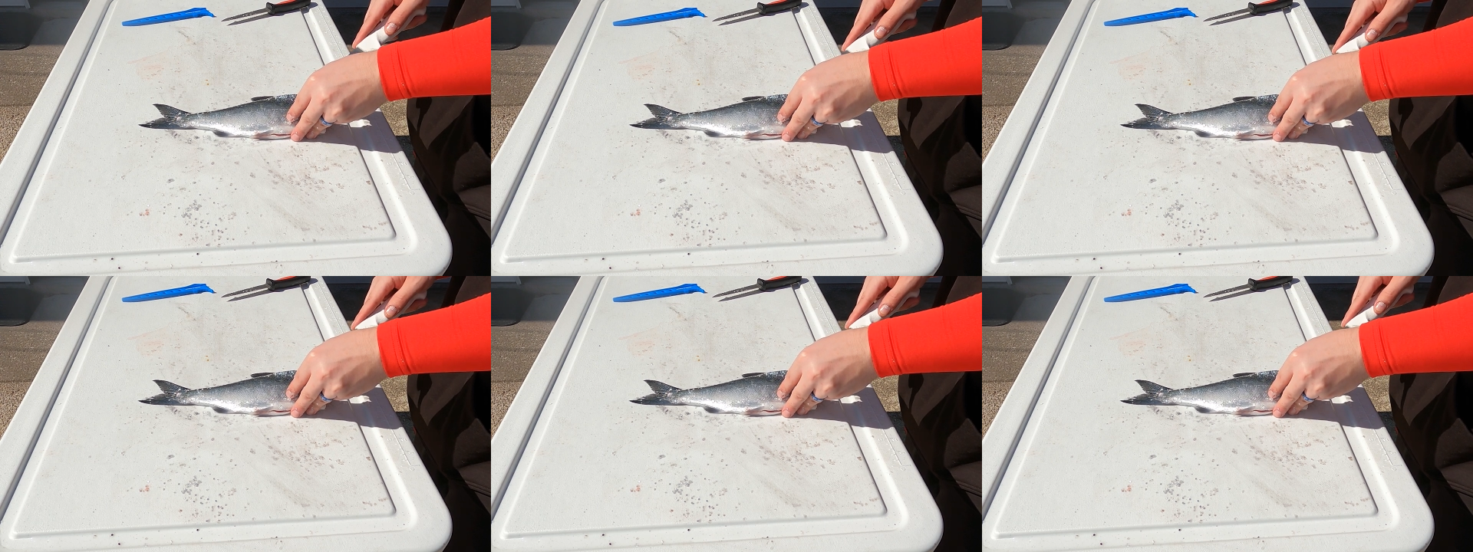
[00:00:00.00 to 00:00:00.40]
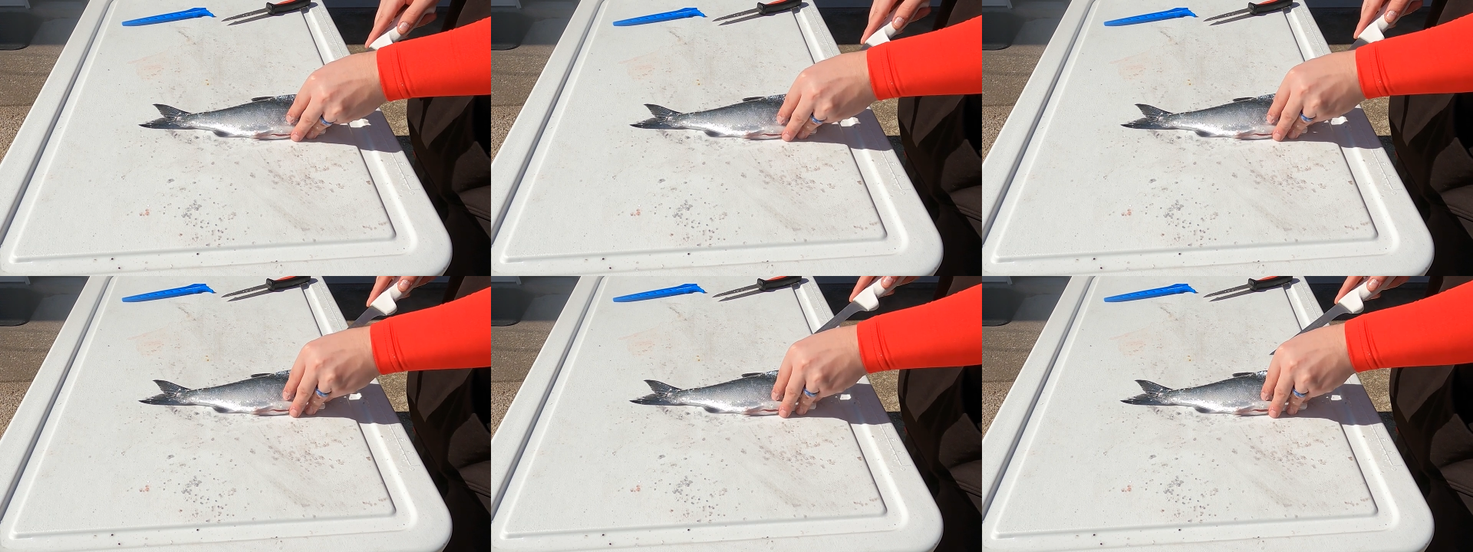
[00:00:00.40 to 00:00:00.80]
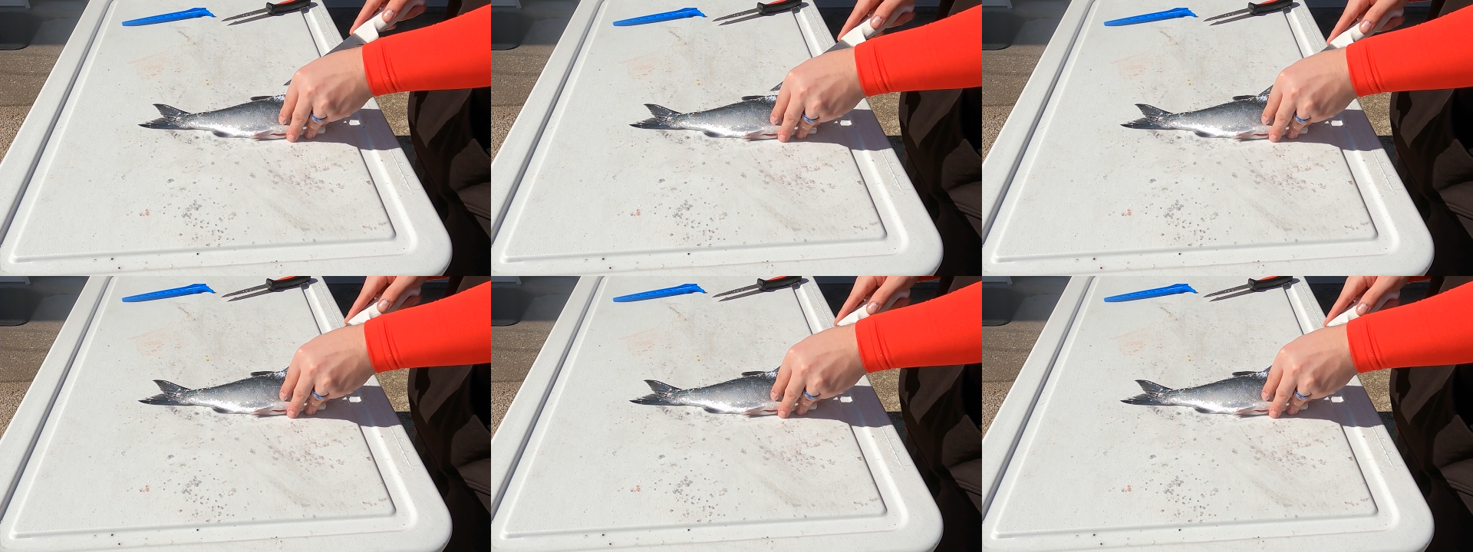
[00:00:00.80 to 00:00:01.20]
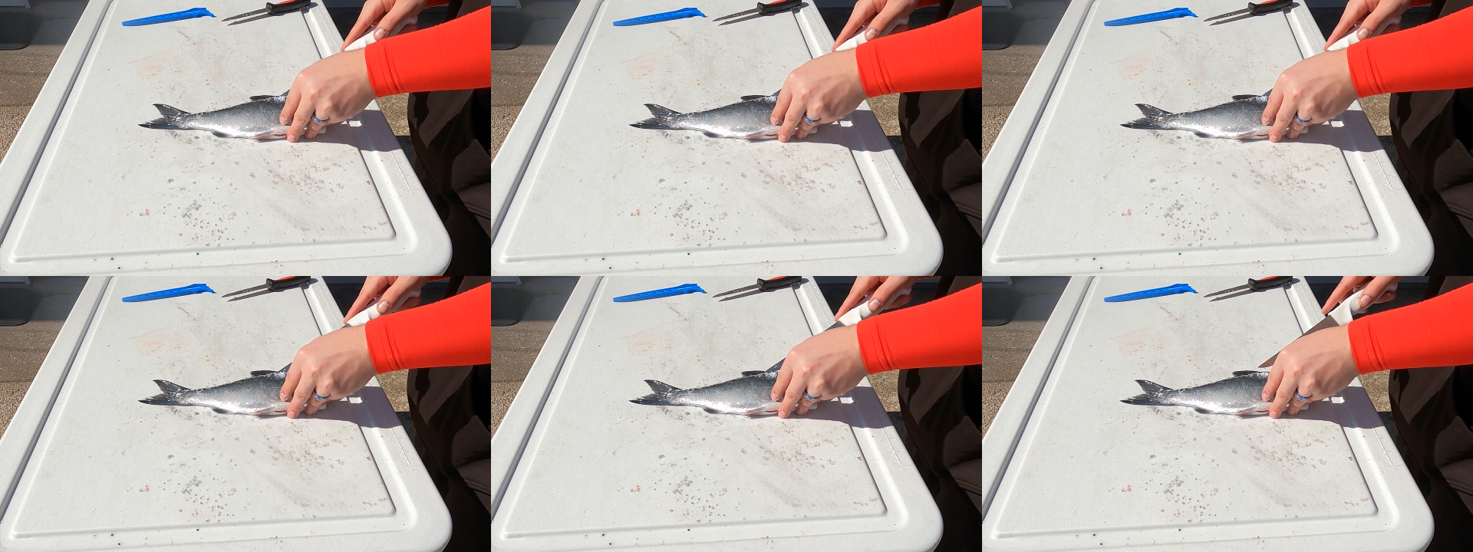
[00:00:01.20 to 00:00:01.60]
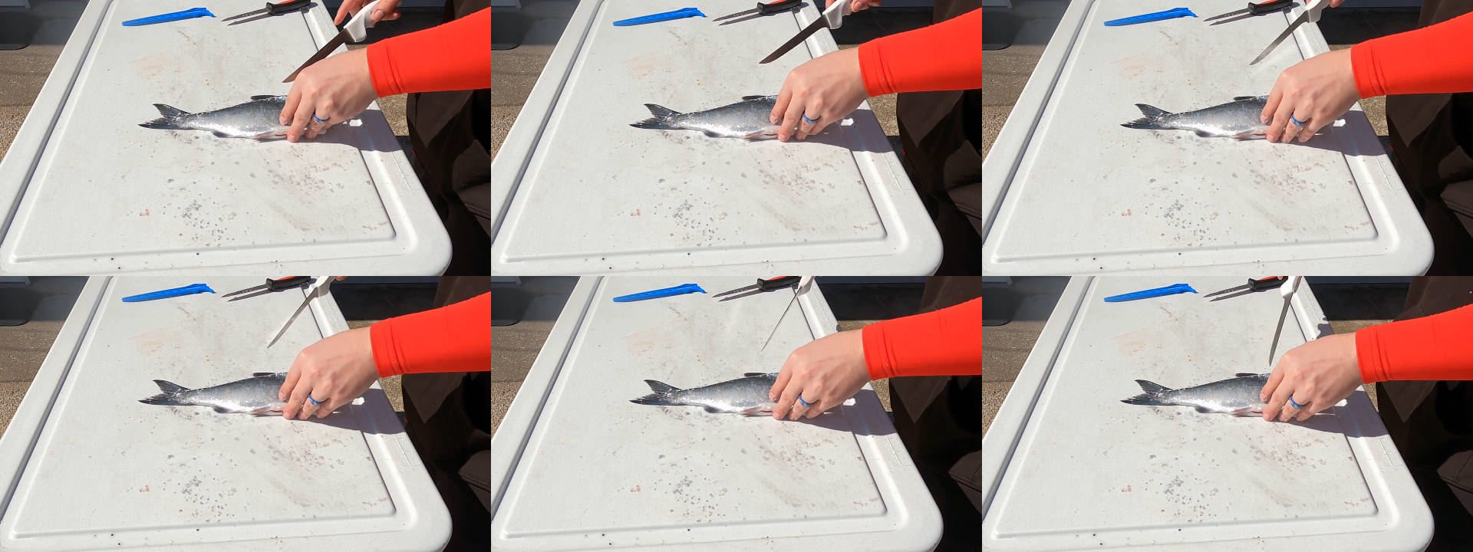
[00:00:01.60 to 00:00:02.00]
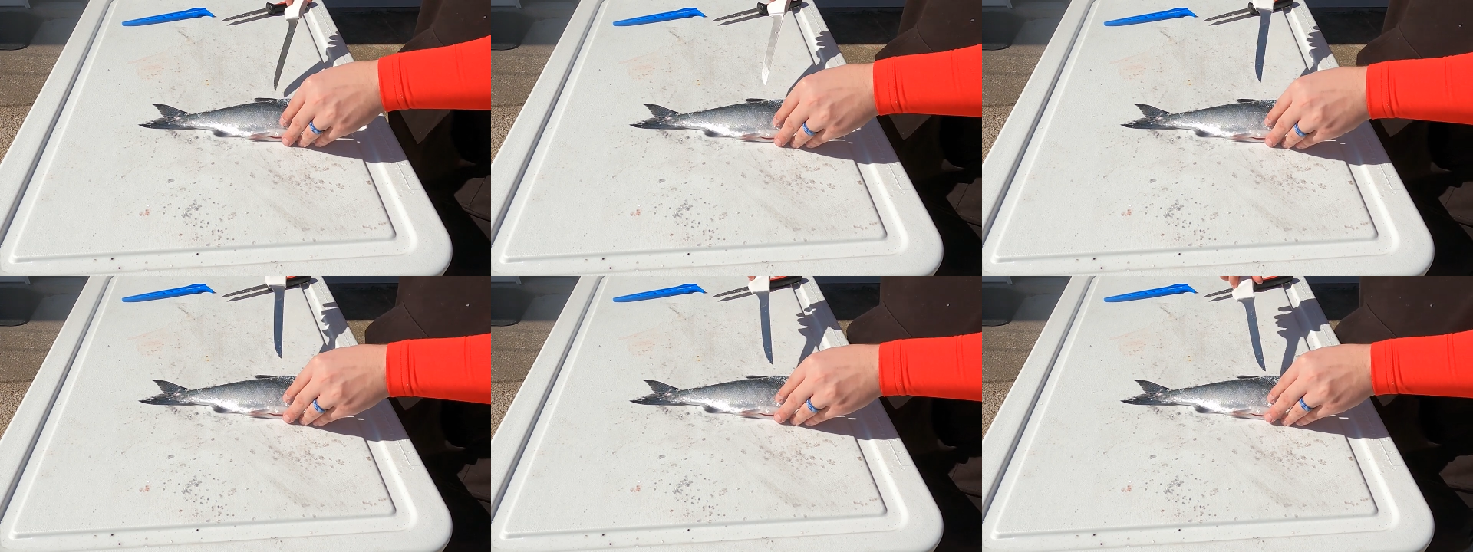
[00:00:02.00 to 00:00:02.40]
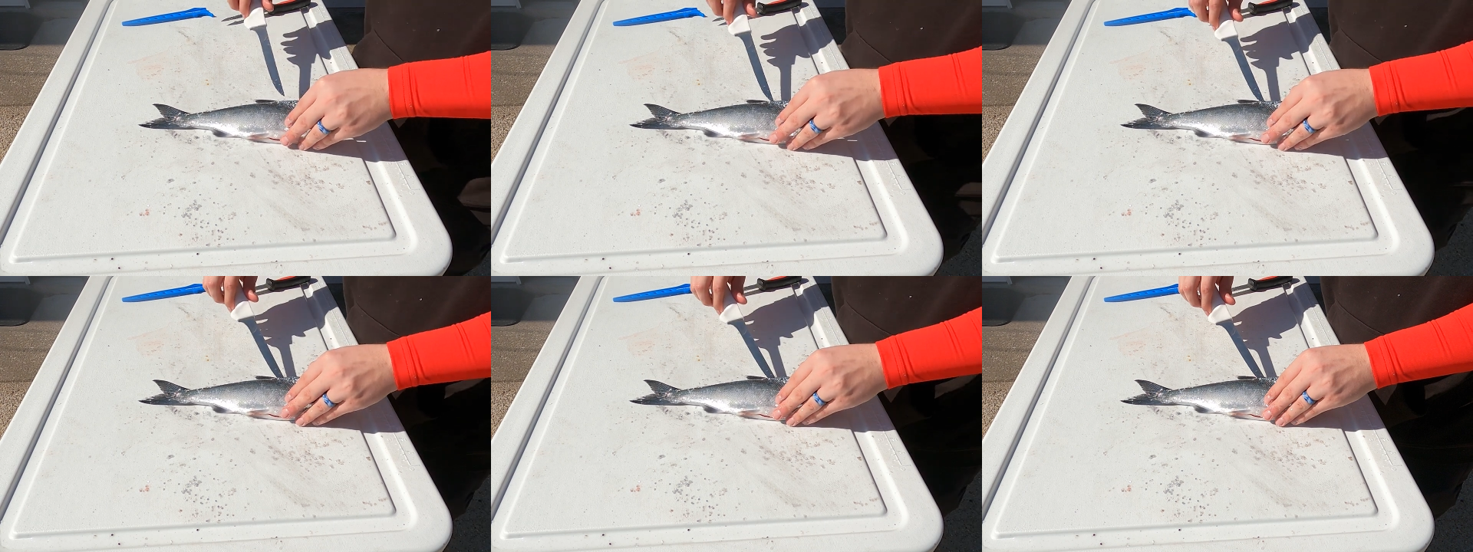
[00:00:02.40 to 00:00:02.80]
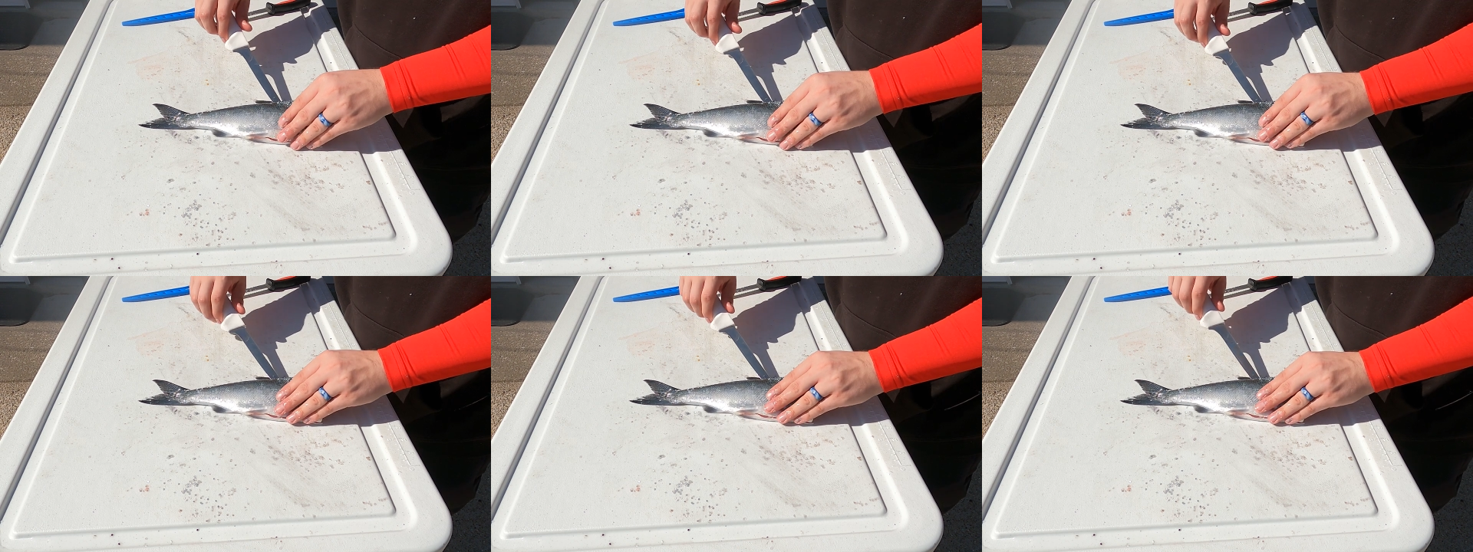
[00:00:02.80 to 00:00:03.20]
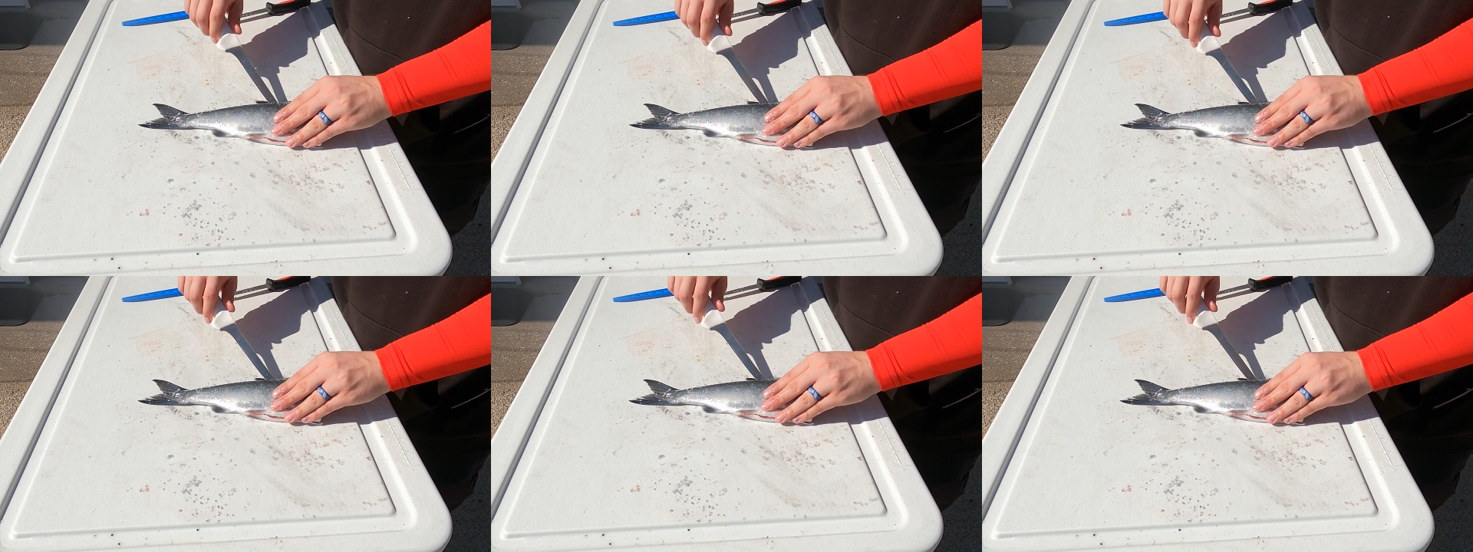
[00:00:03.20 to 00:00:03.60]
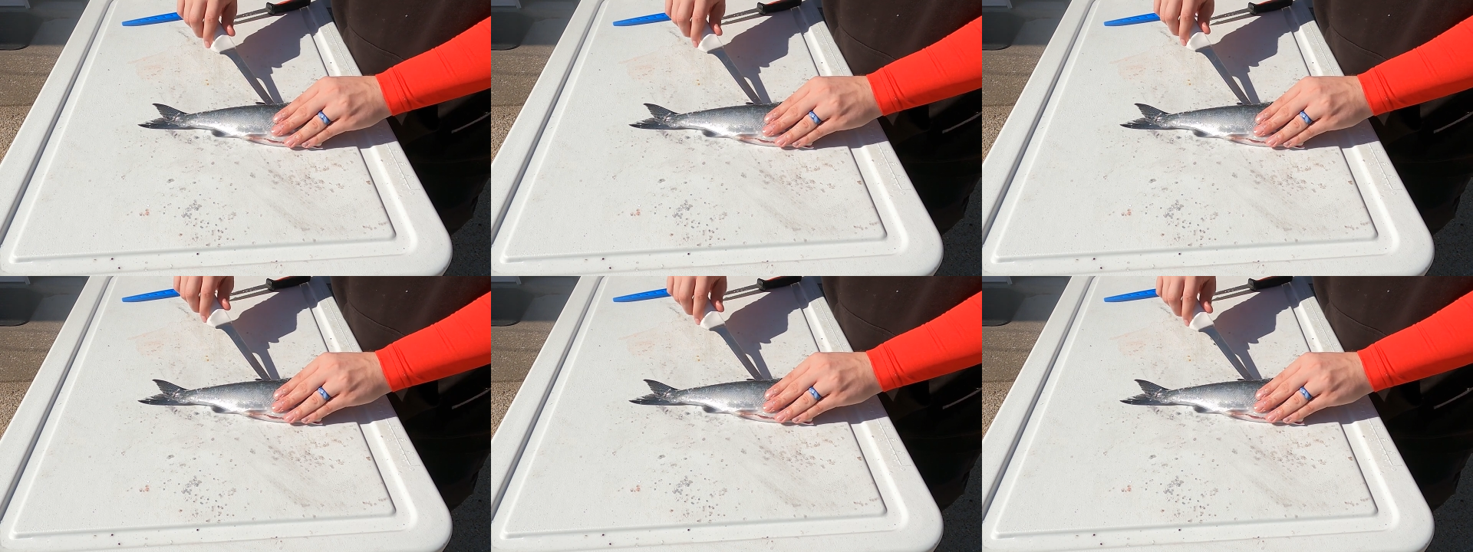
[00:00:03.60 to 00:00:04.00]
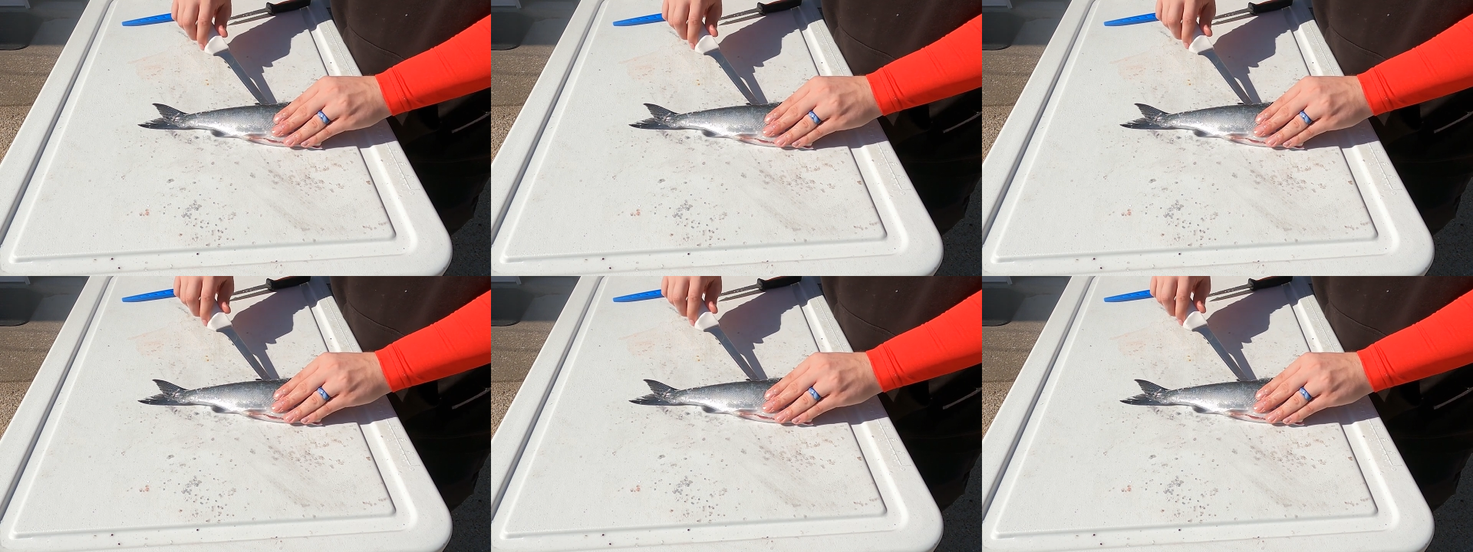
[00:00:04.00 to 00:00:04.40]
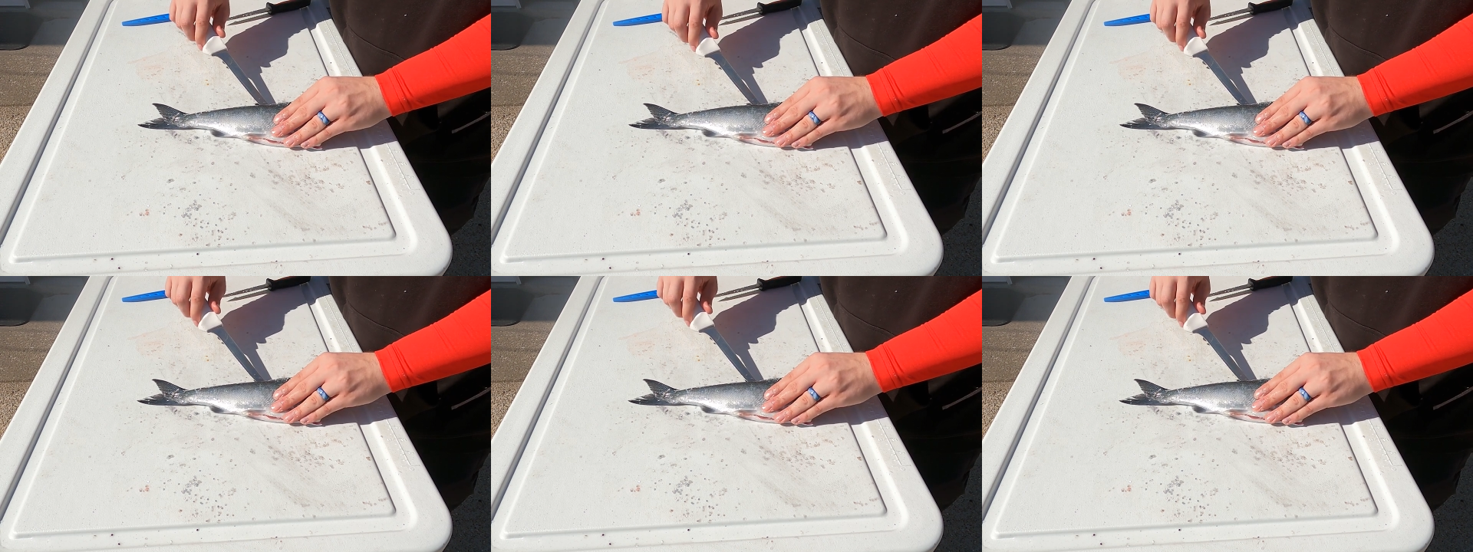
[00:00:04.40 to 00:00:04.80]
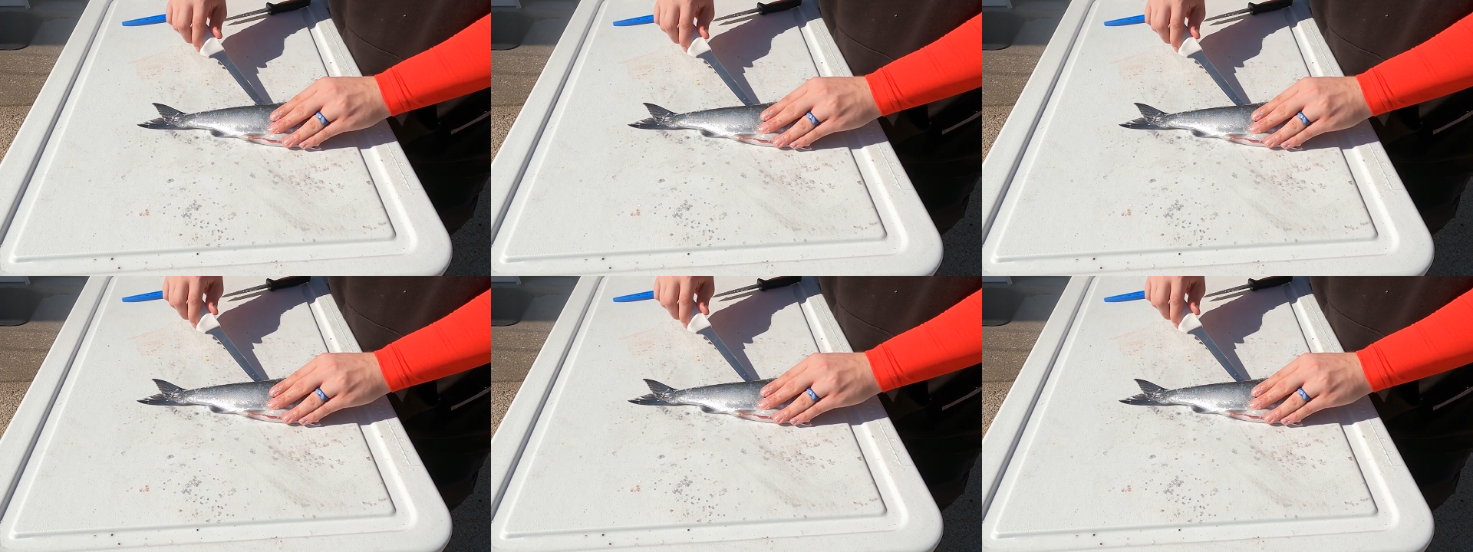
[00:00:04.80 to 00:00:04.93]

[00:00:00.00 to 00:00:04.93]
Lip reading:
No face is visible, so there are no lips to read.